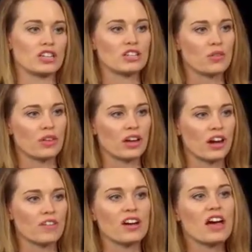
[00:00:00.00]
So think
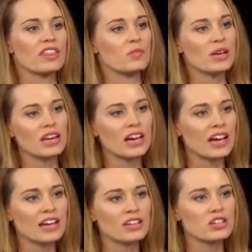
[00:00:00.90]
of the media
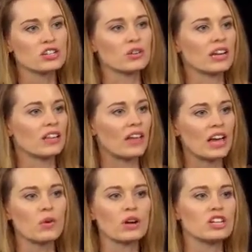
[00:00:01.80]
industry,
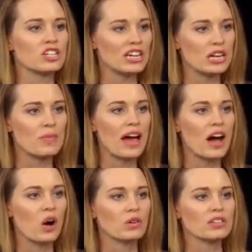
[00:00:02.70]
language,
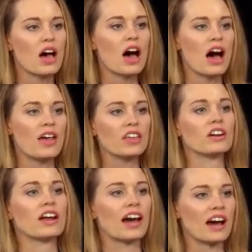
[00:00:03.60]
emails. The
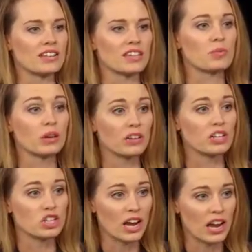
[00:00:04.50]
internet has completely
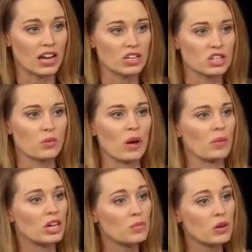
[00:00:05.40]
changed the way
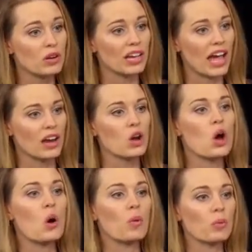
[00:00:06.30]
we communicate.
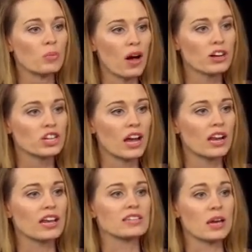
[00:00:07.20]
Well,
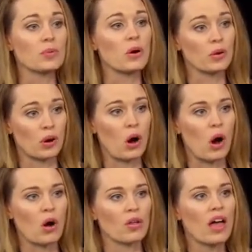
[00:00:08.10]
blockchain is a
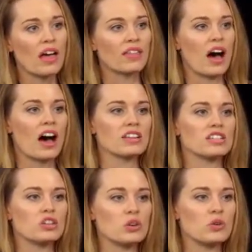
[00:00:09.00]
protocol
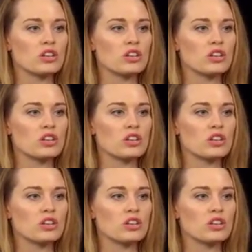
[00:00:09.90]
to